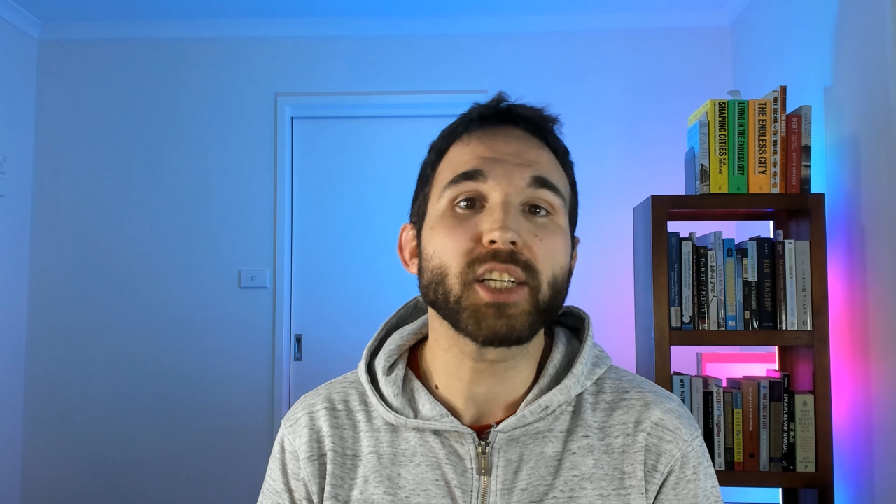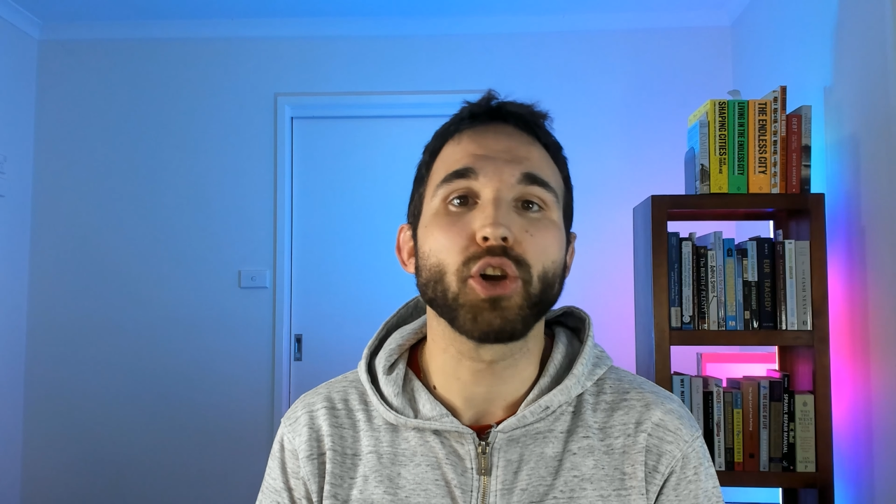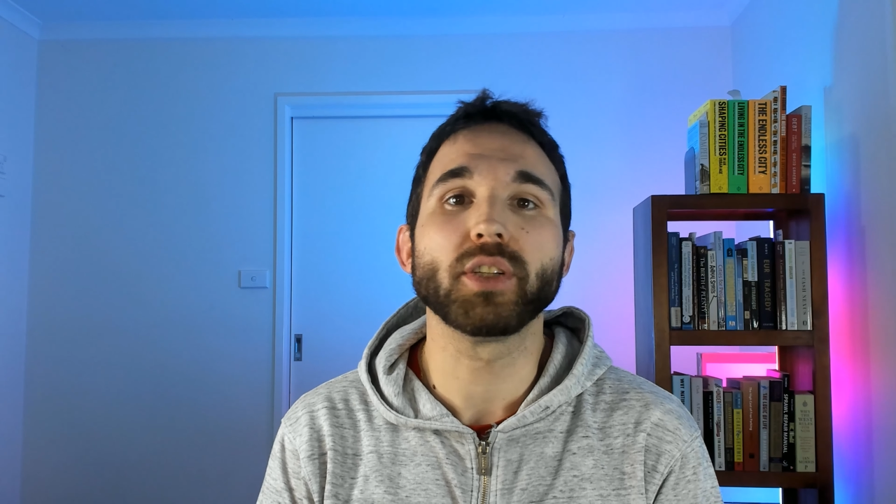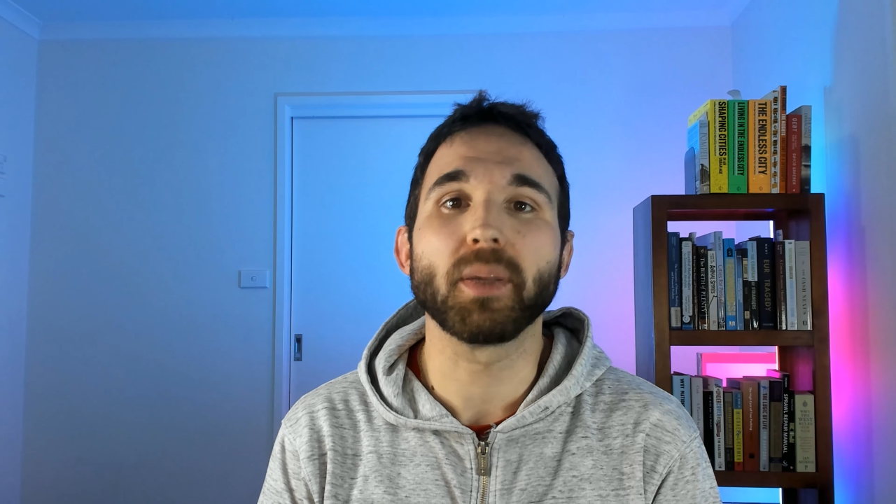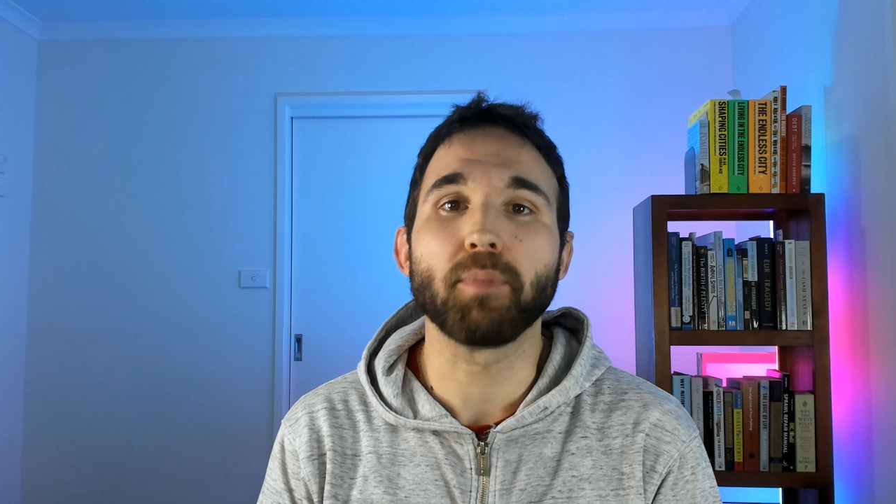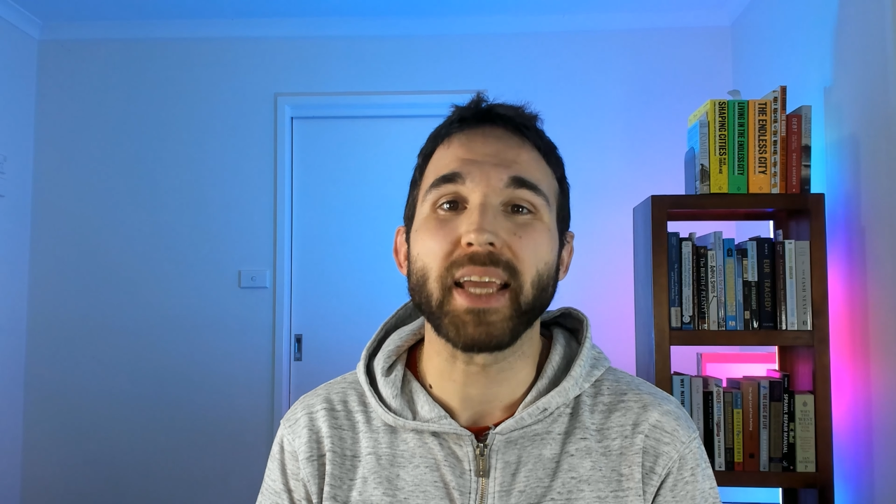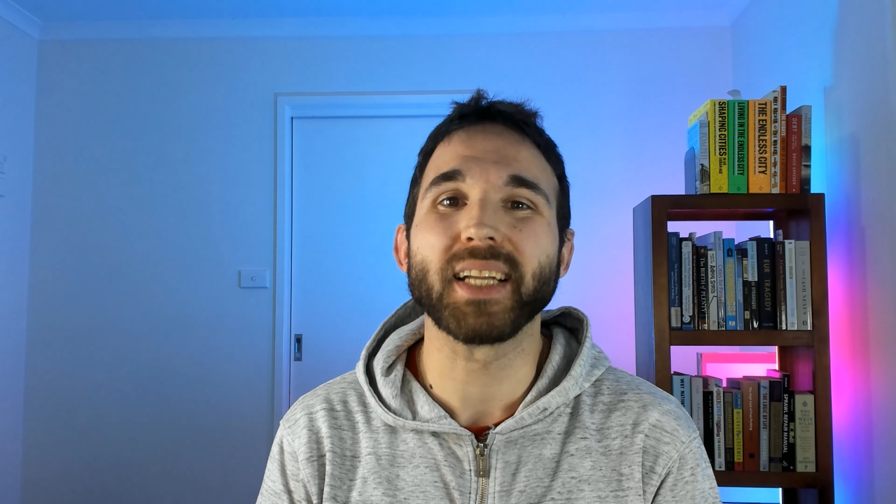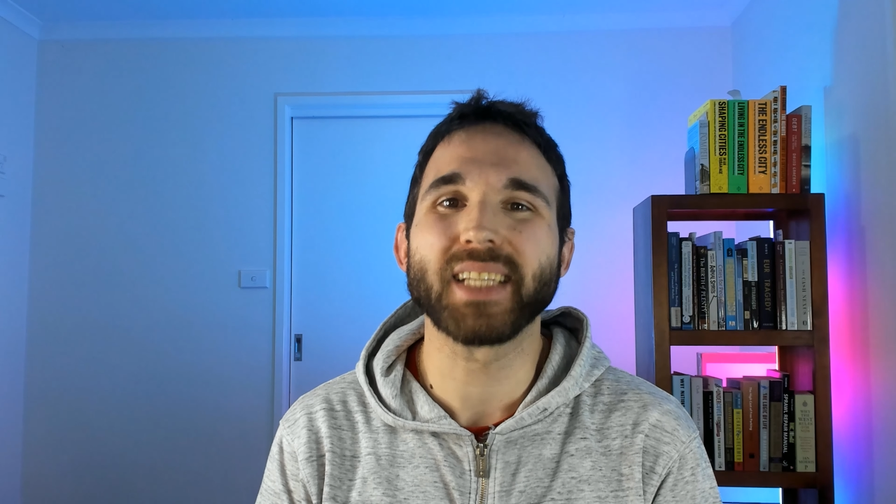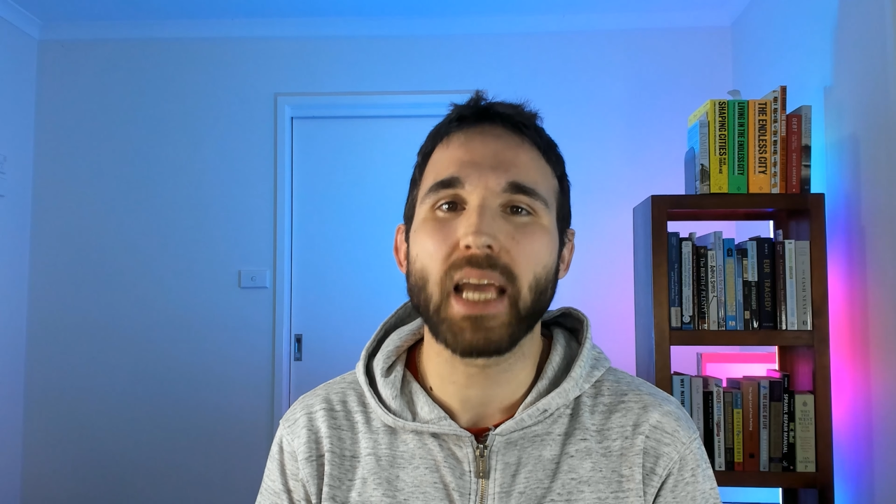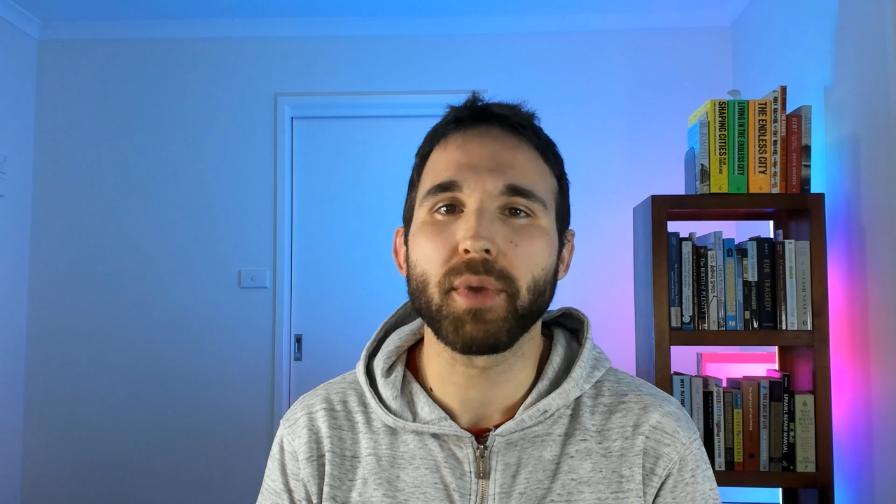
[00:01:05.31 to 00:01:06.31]
chose the
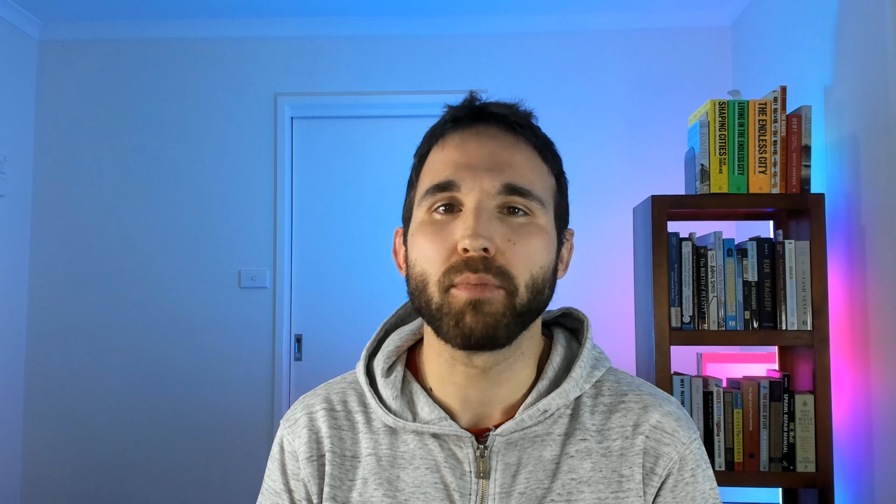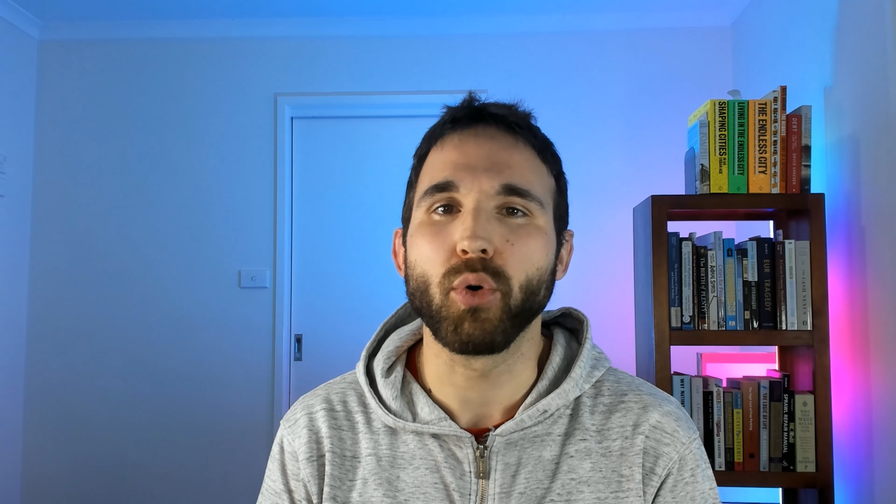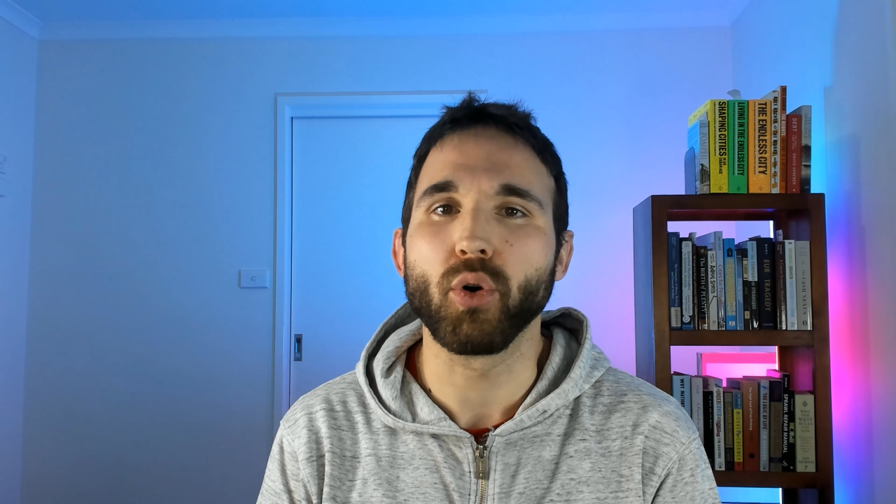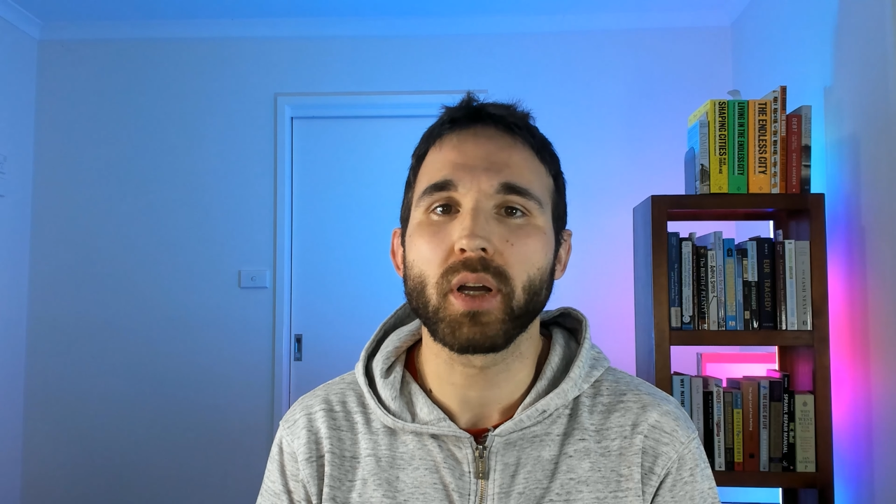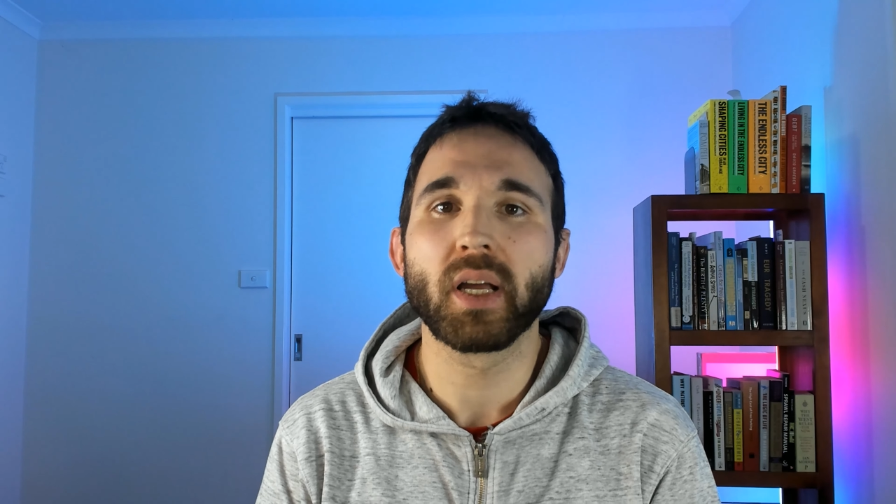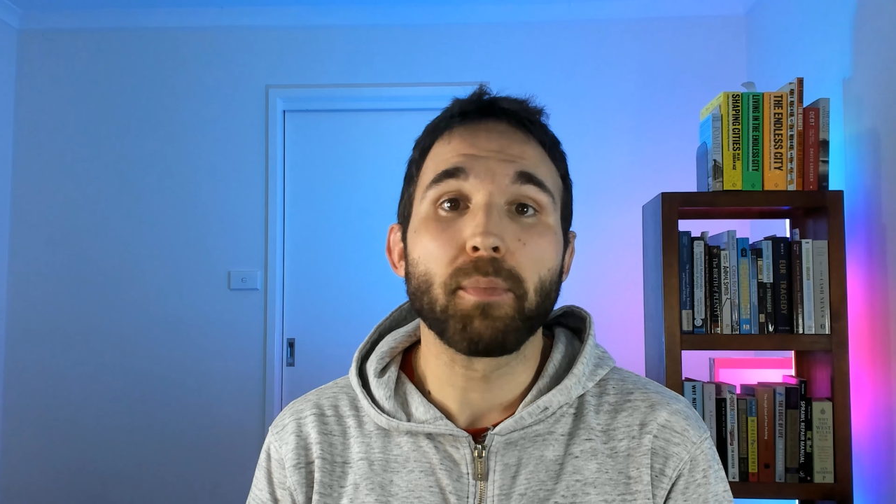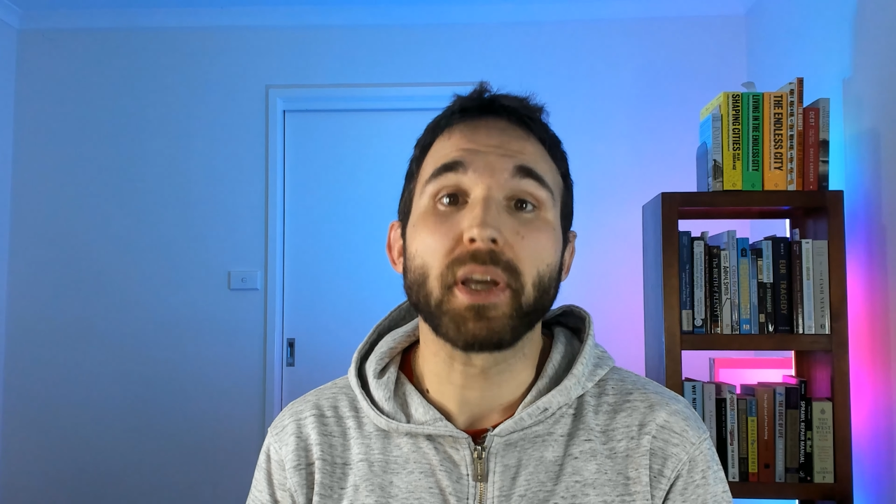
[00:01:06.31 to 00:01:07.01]
Peter Temin book